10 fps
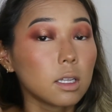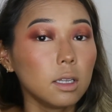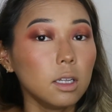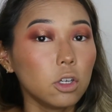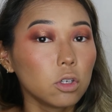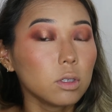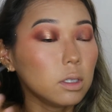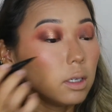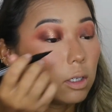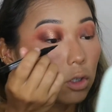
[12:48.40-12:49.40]

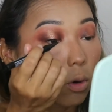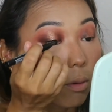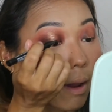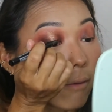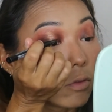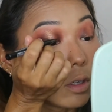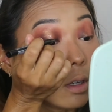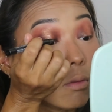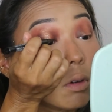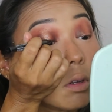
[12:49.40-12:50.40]
Literally don't have to
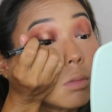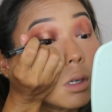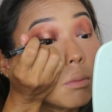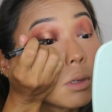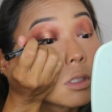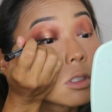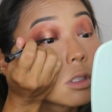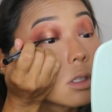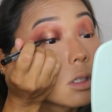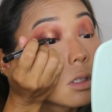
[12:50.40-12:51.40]
even put
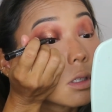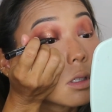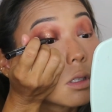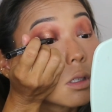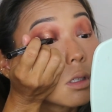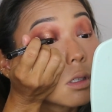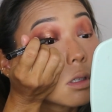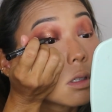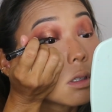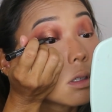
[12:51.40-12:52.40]
pressure. And it
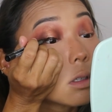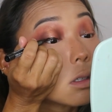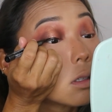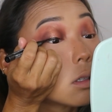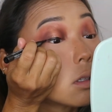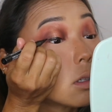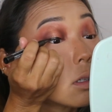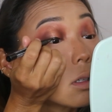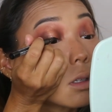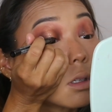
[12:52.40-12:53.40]
also doesn't
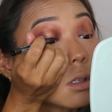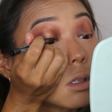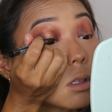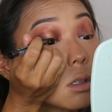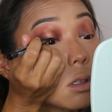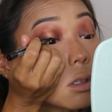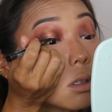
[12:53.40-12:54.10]
even run.